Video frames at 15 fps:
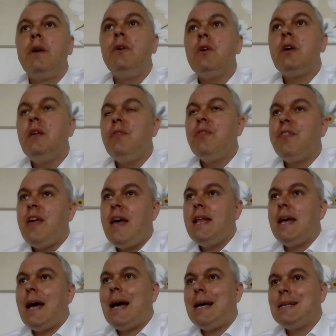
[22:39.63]
You can
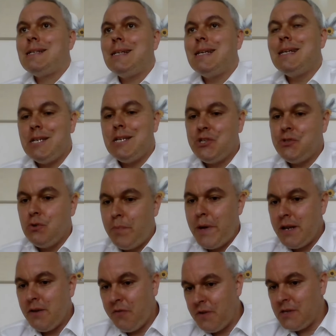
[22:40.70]
then add additional
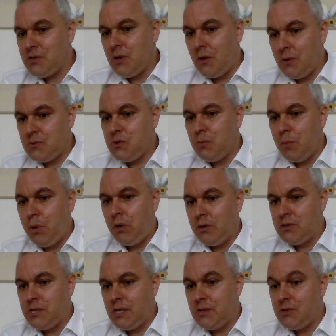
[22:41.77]
benefits onto a
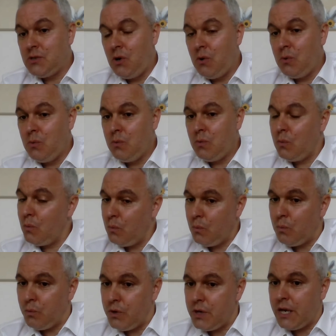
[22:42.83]
policy. So
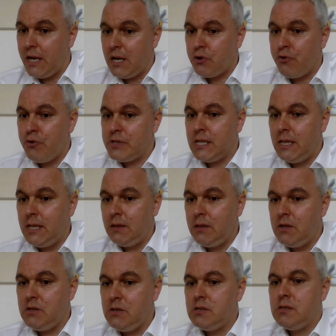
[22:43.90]
you can add critical
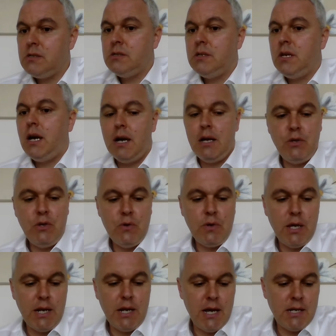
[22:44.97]
illness and you
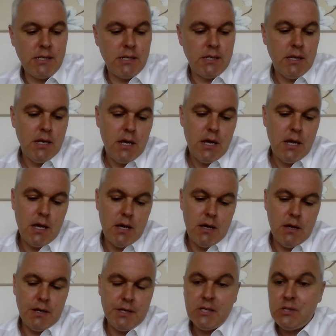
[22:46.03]
can add
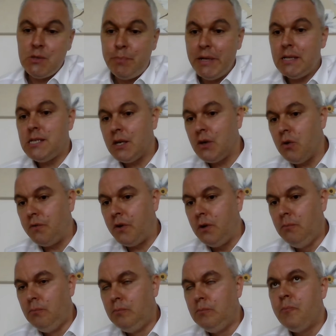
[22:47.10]
disability cover.